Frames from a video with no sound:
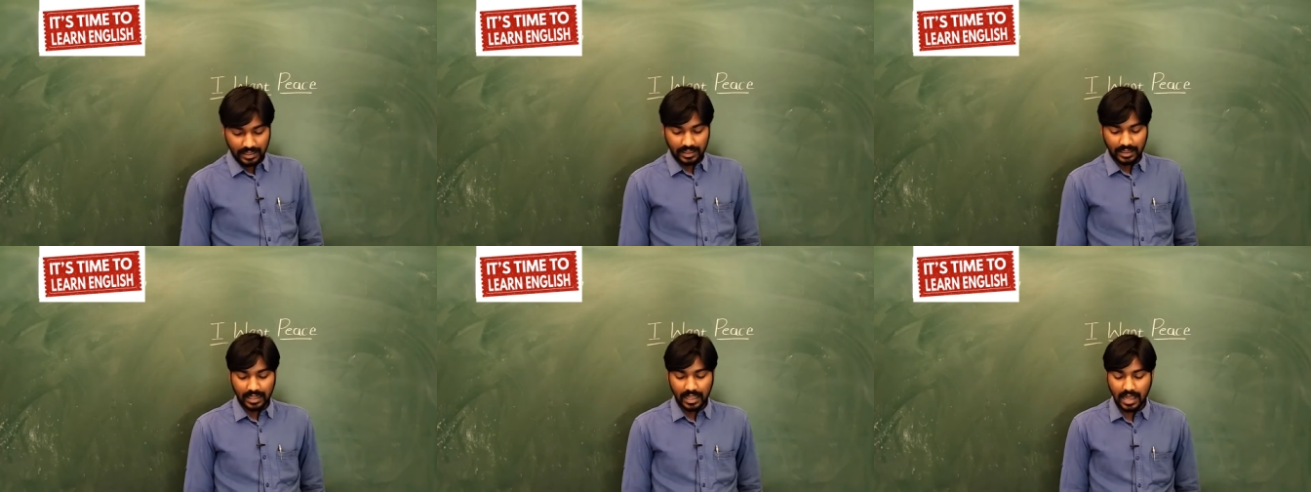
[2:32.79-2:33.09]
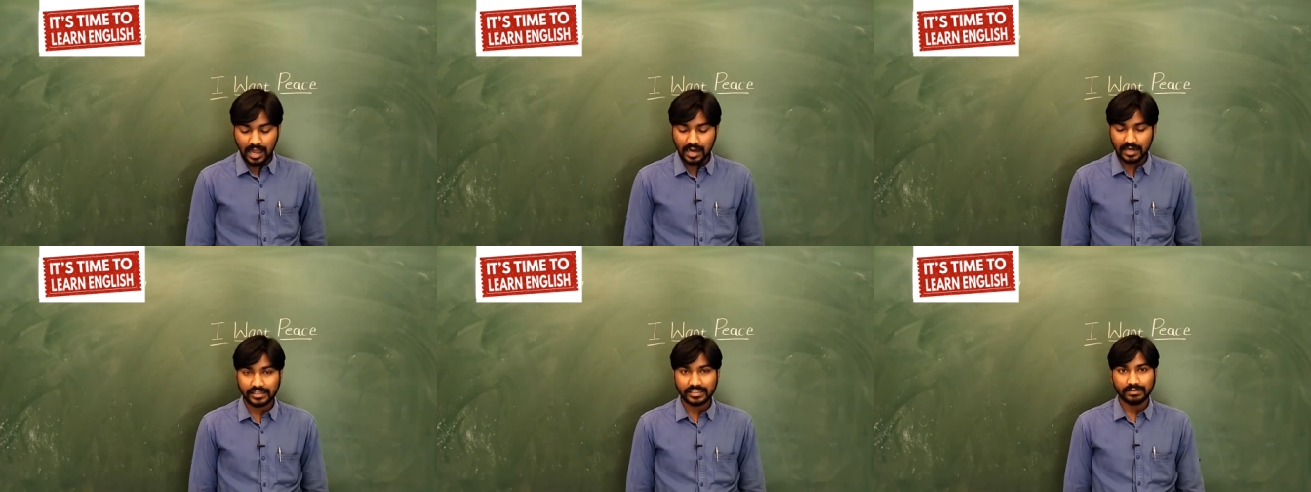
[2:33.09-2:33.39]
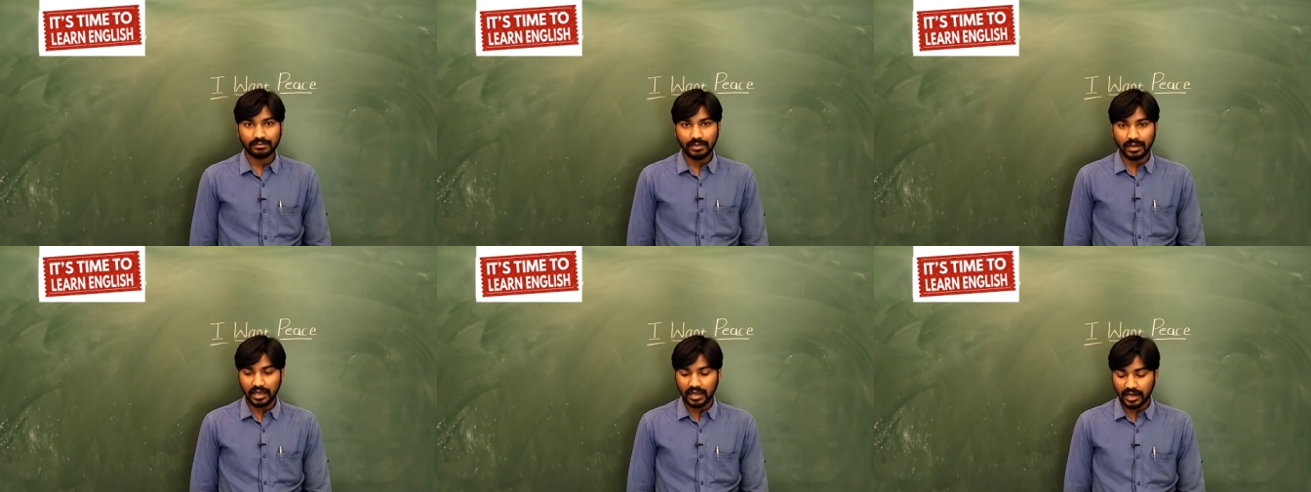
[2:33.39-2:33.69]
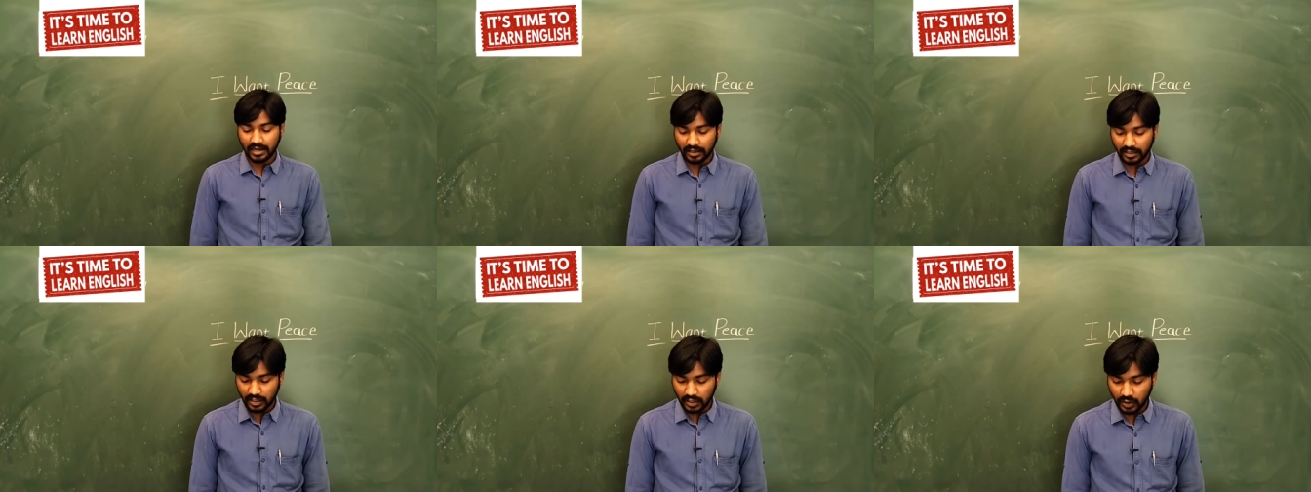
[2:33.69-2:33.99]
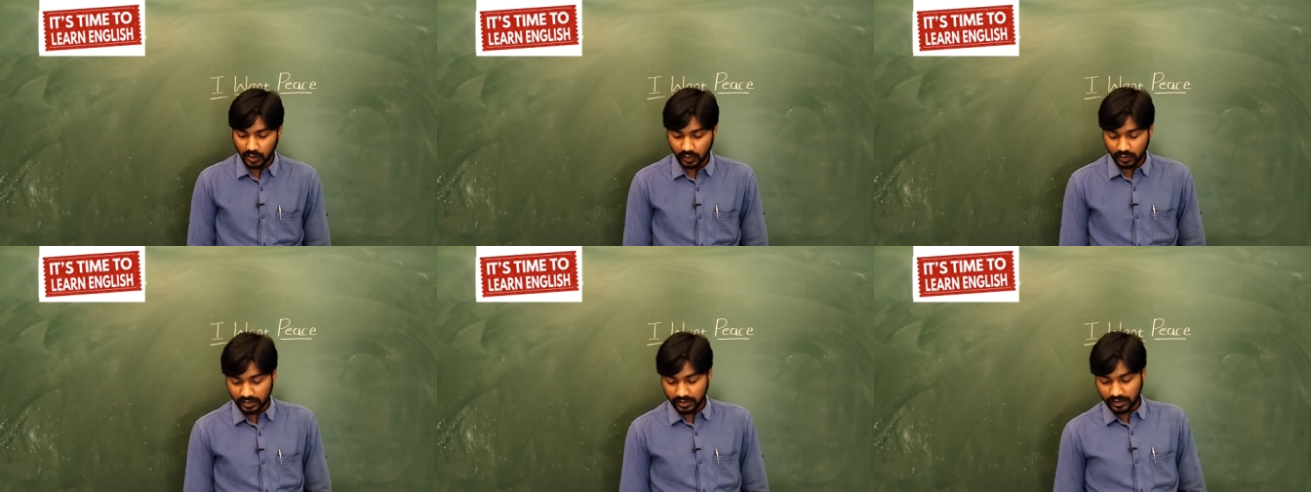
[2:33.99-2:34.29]
large, big and
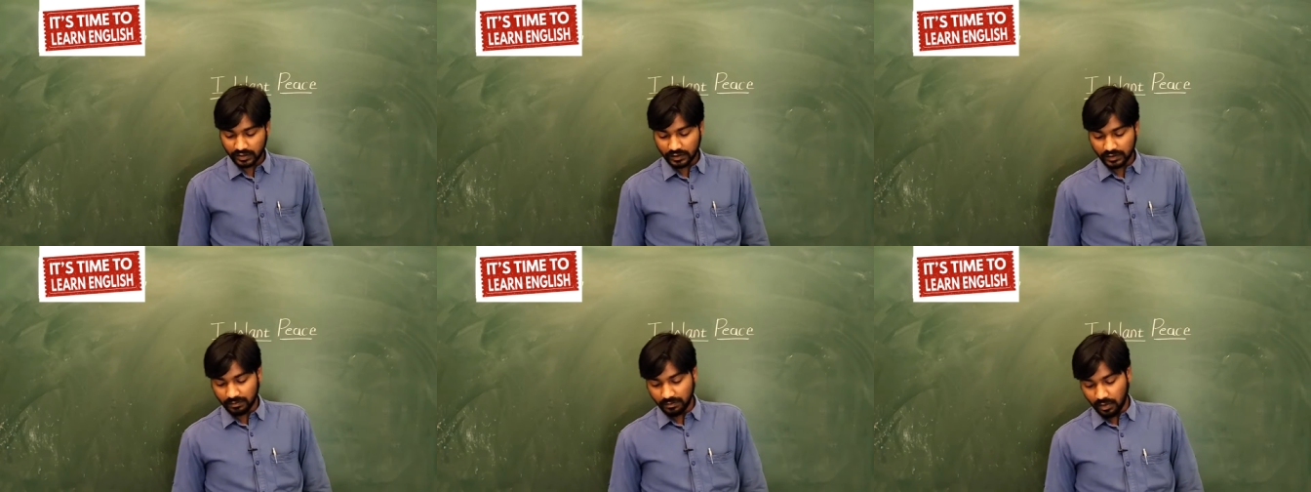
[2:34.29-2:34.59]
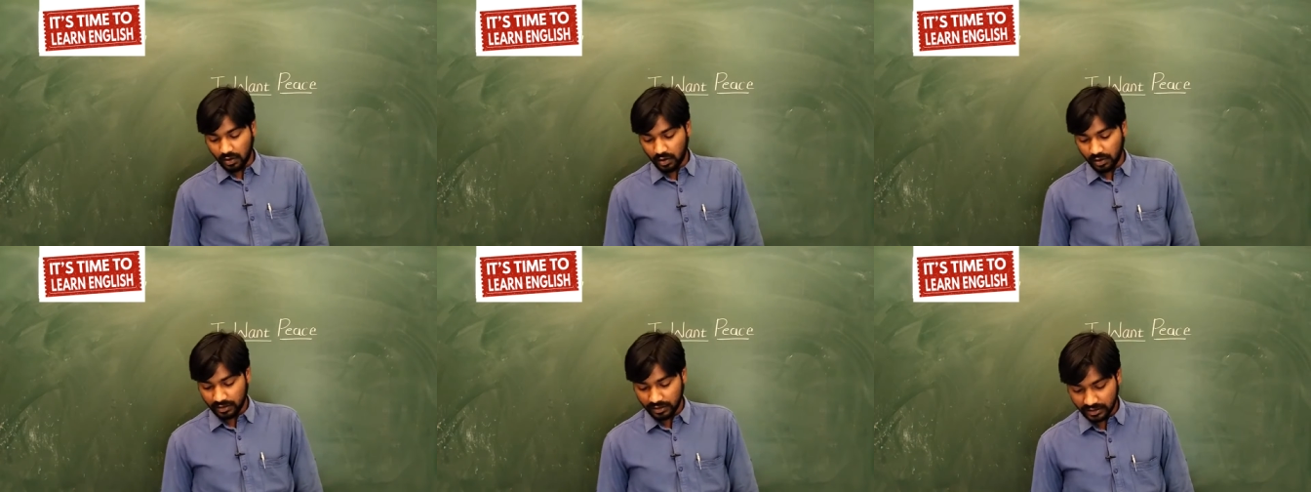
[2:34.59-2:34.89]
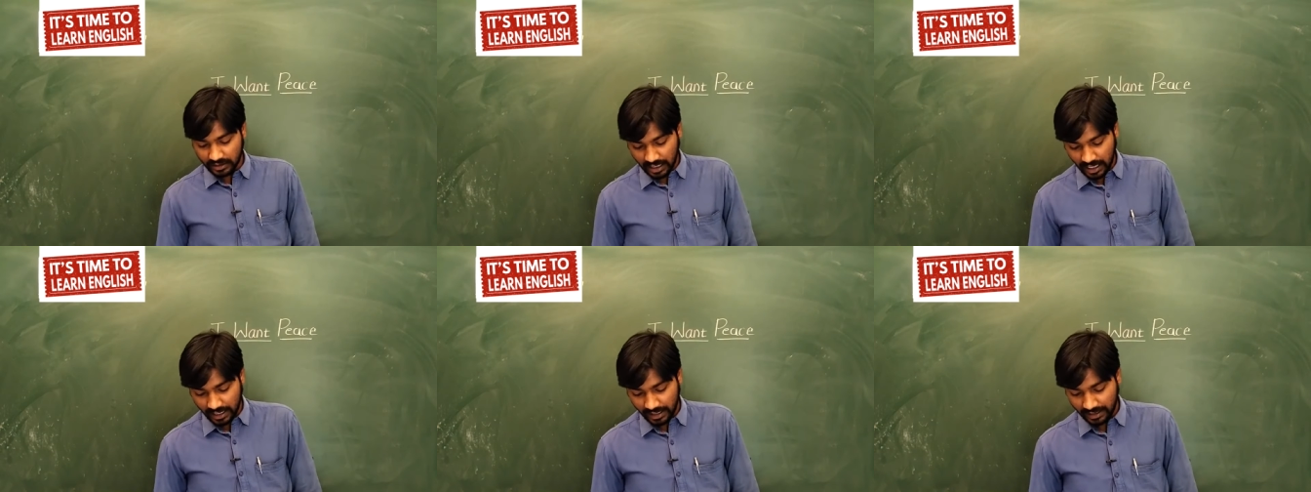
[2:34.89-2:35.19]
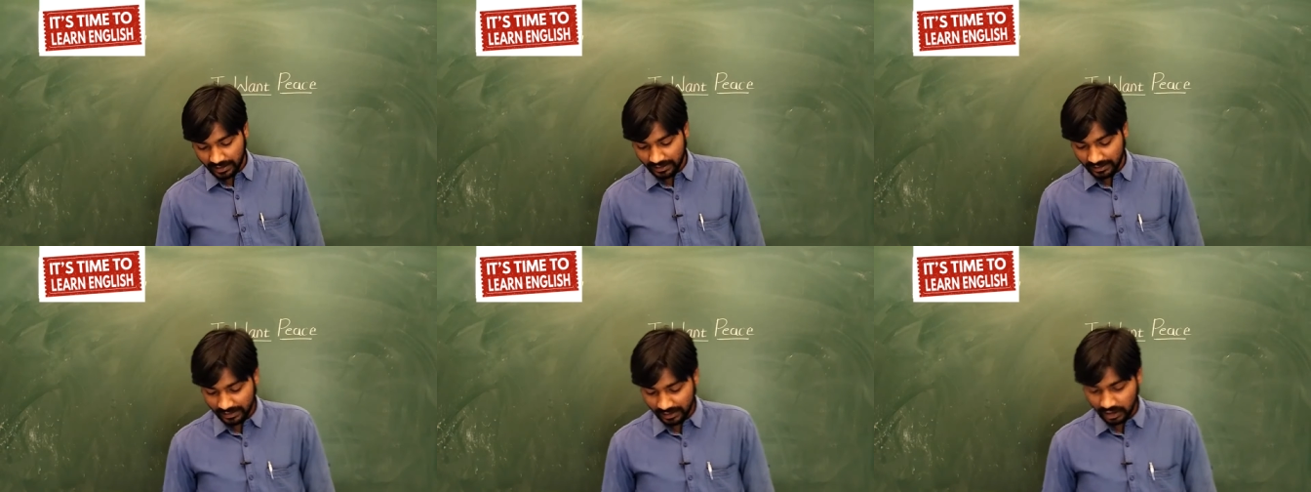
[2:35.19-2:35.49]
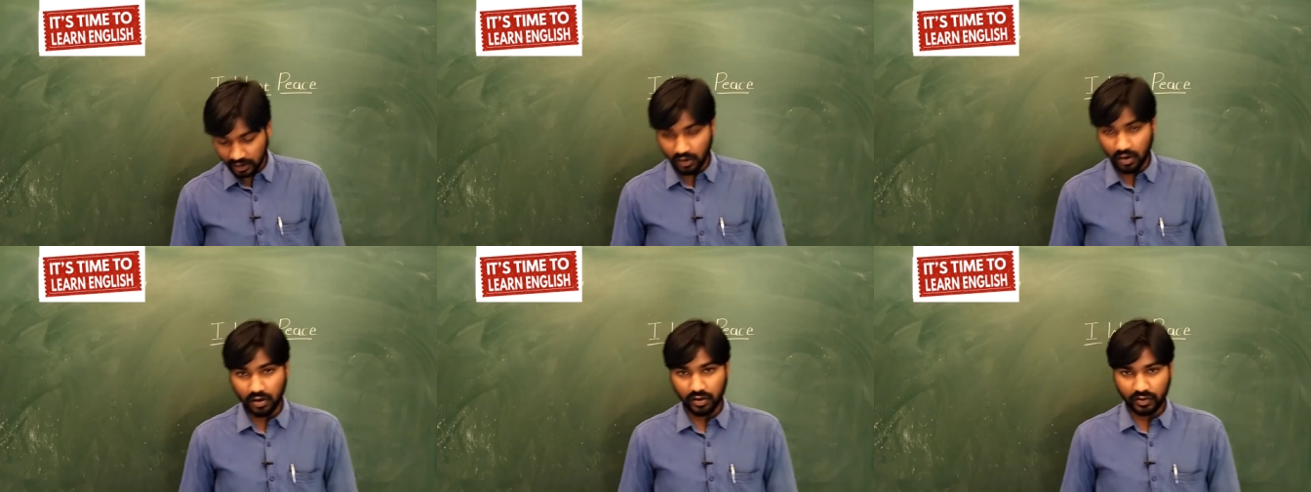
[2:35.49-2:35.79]
use, small, tiny,
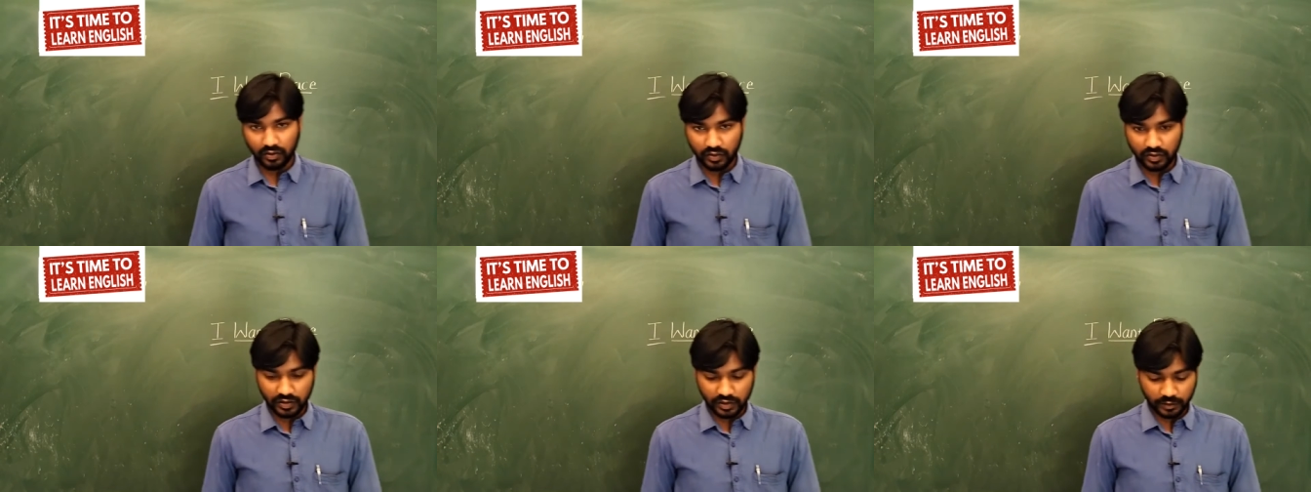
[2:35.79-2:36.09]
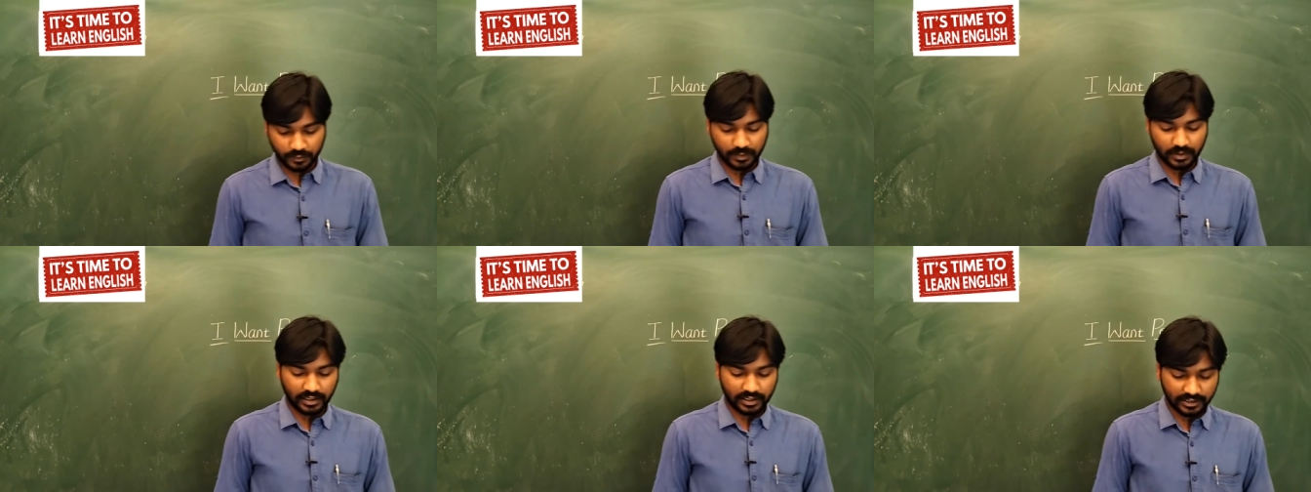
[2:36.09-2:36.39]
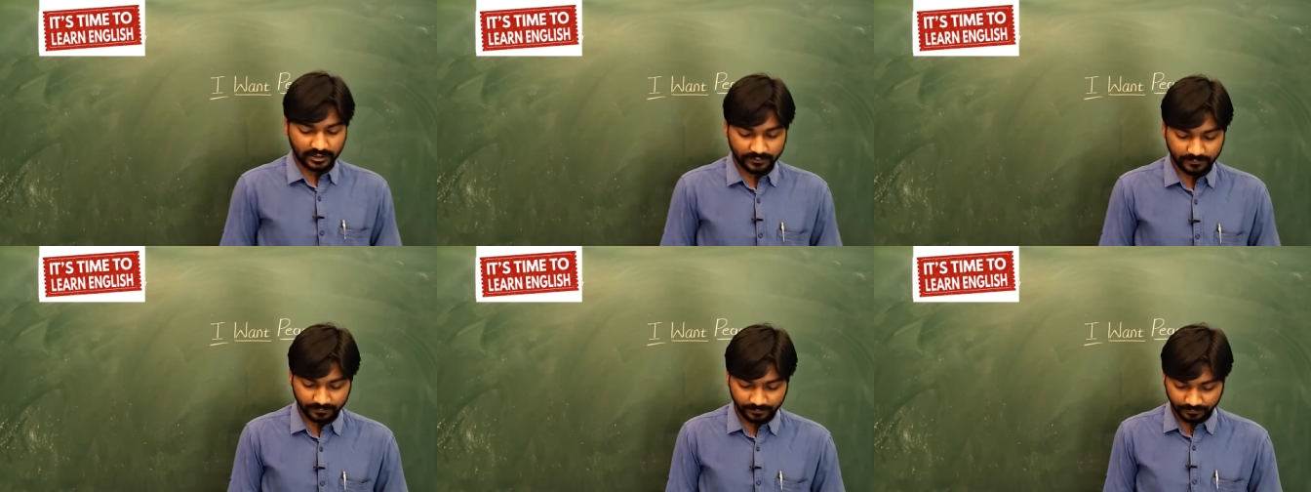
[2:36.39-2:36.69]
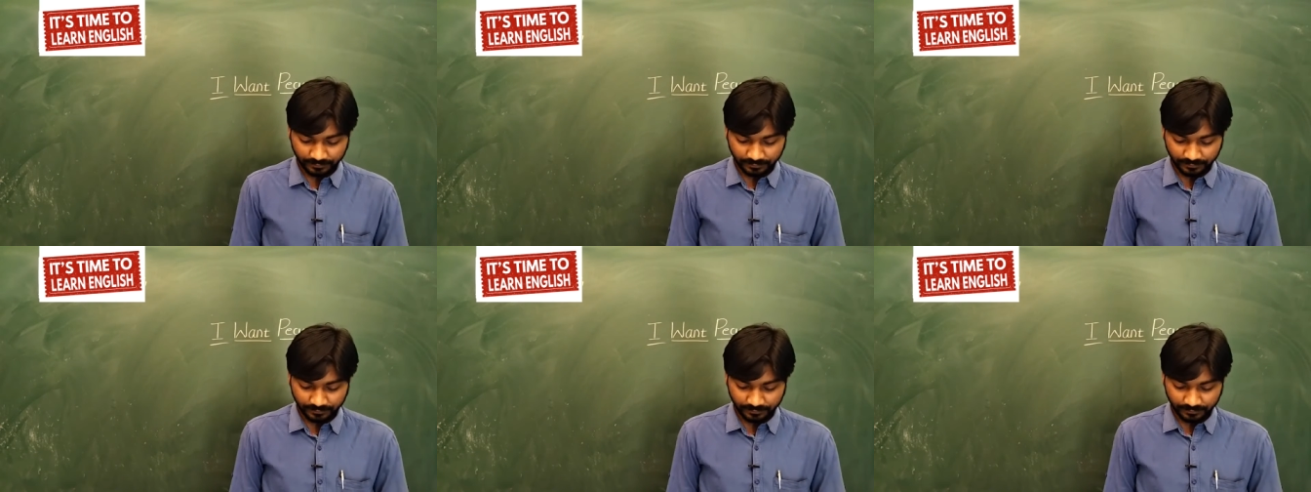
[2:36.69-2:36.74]
talk, speak.